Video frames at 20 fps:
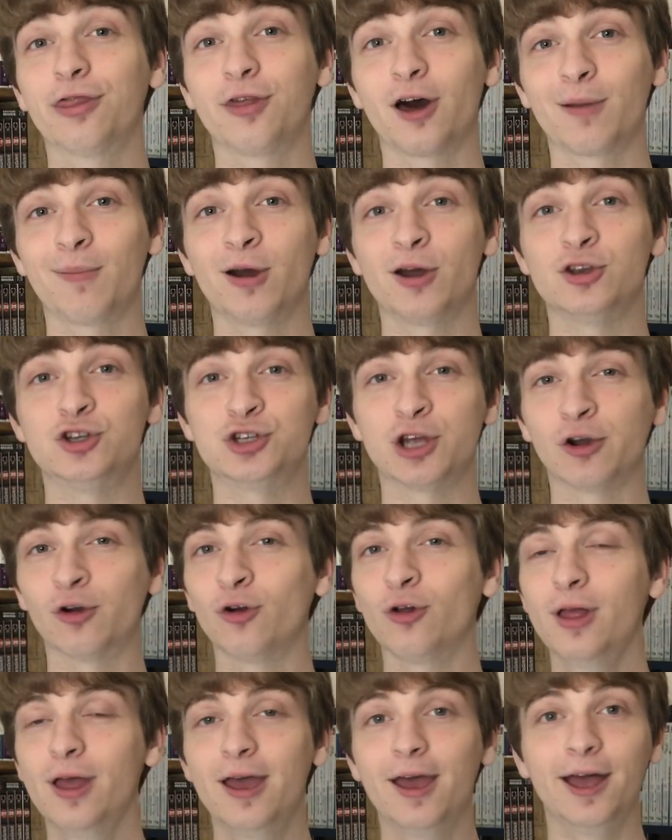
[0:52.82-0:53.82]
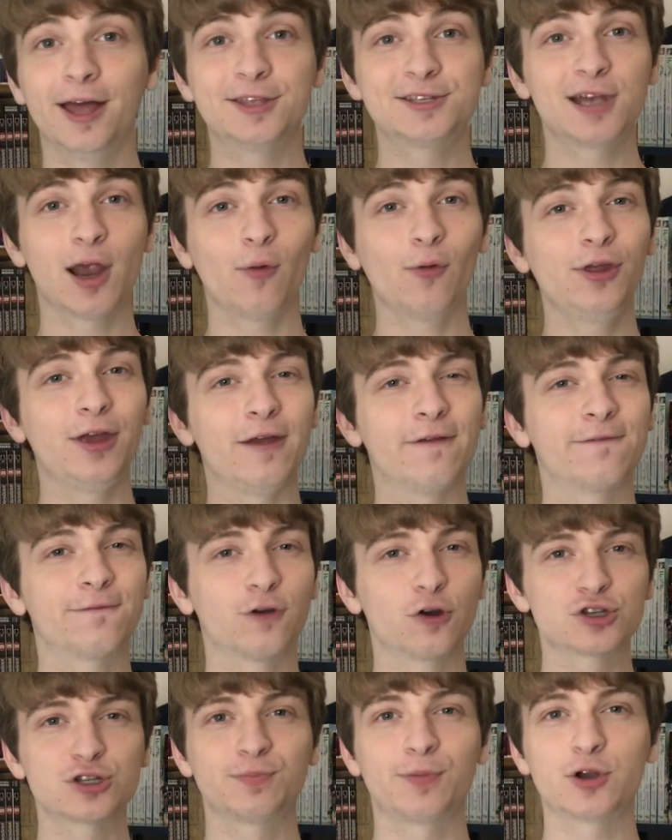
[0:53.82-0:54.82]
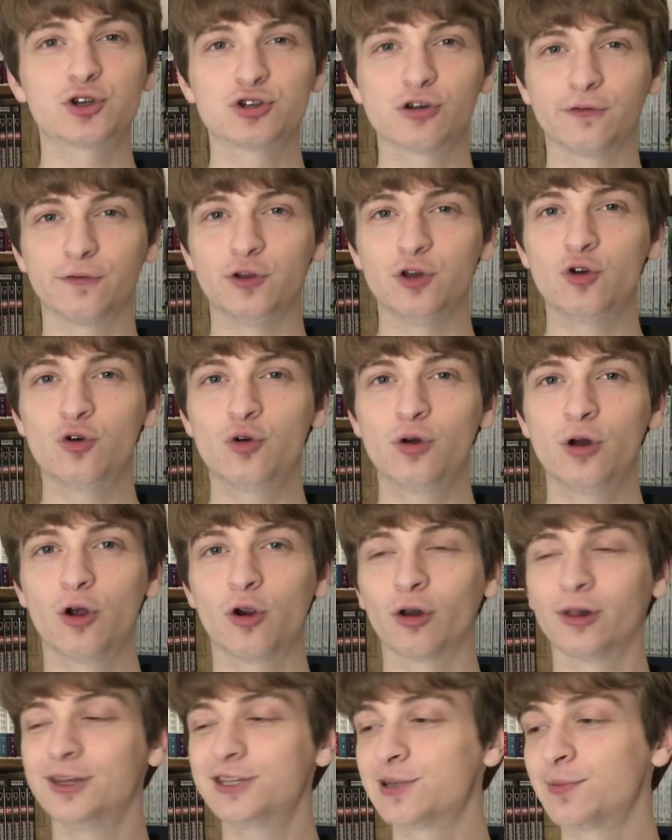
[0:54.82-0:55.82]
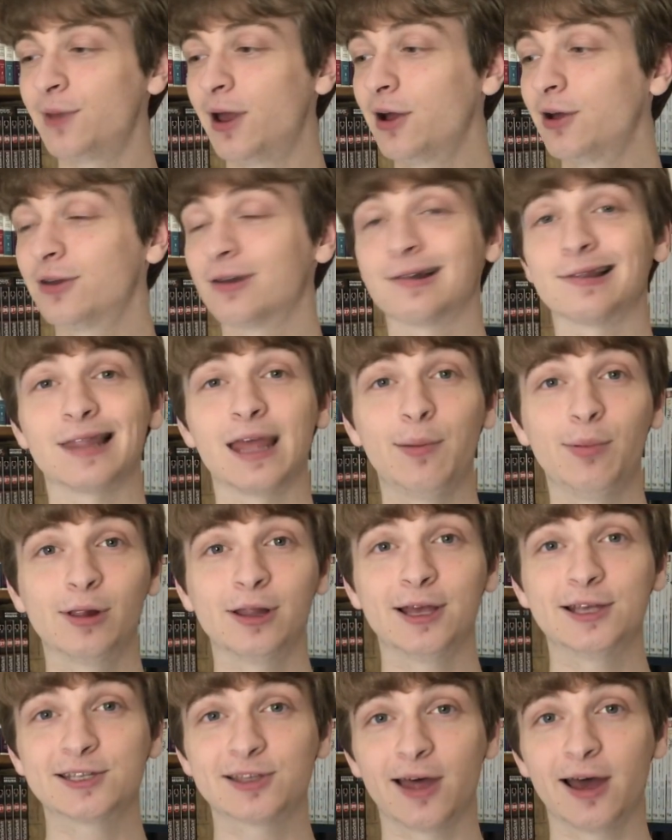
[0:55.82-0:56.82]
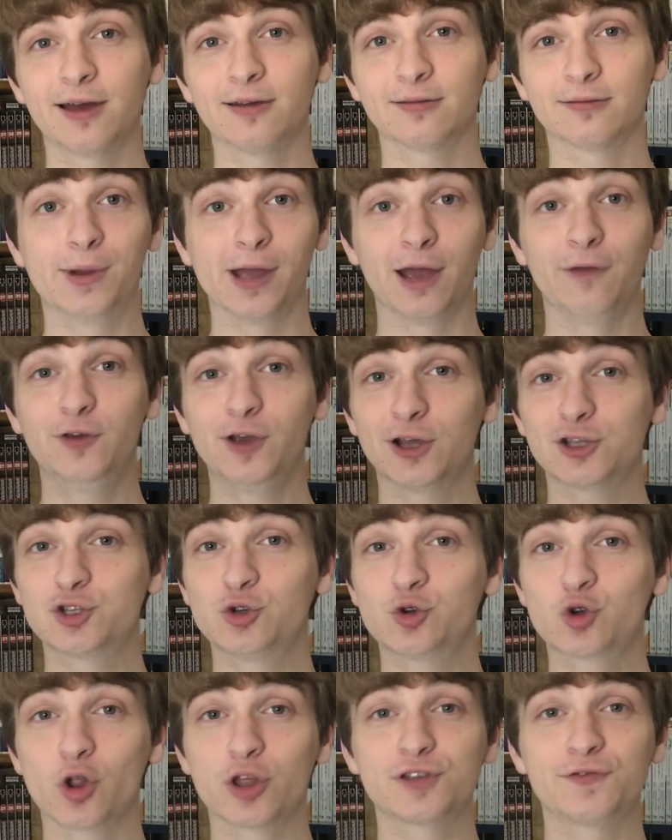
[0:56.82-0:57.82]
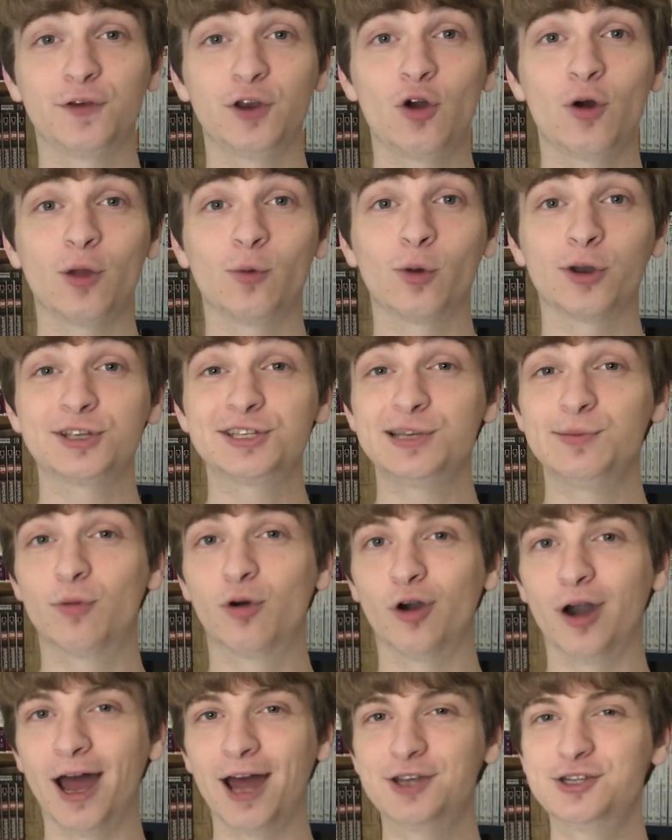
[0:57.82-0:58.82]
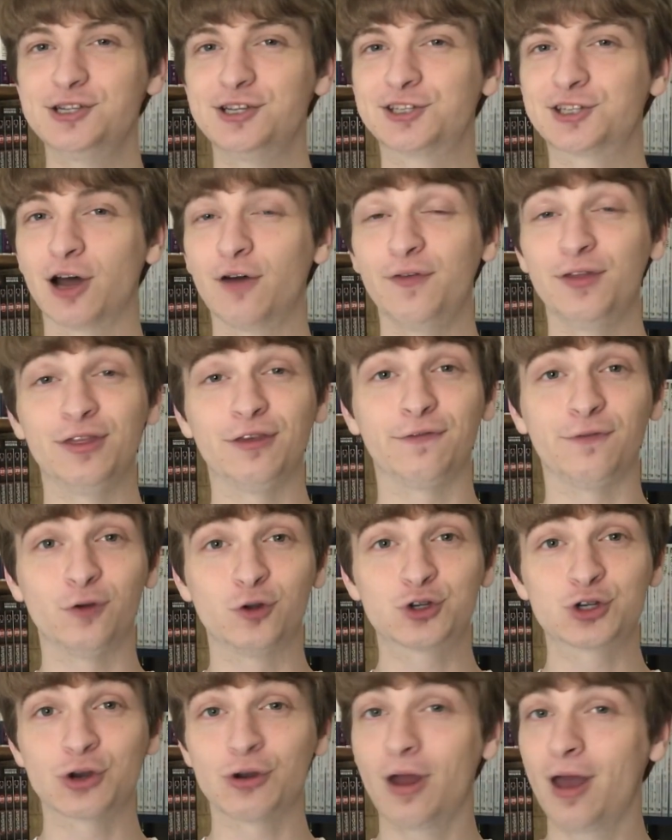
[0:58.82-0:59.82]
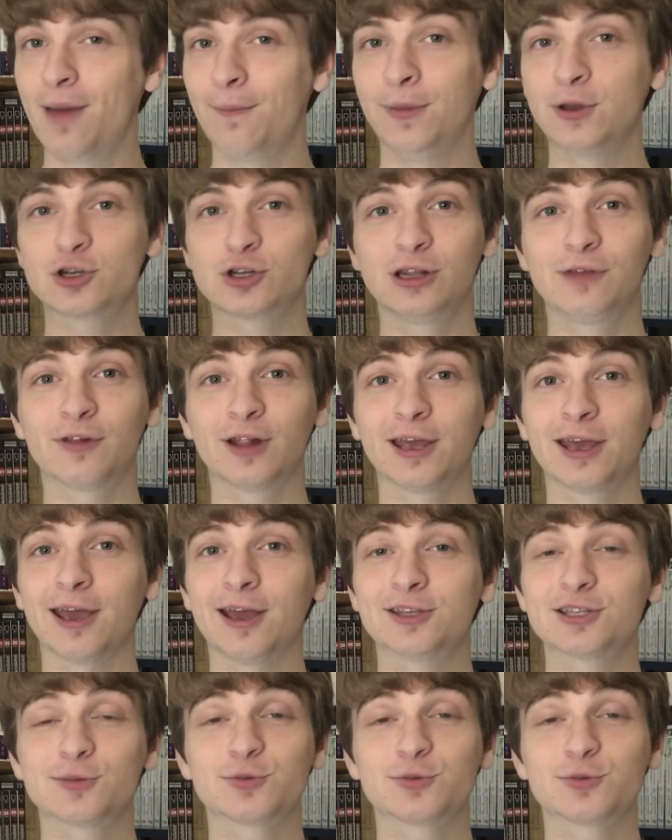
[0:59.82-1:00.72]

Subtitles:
thought about in general. It's not really a first impression review, or at least I'm not going to label it as that. But yeah, if you guys do enjoy this video and want to see more ecchi stuff in the future, make sure to leave a like and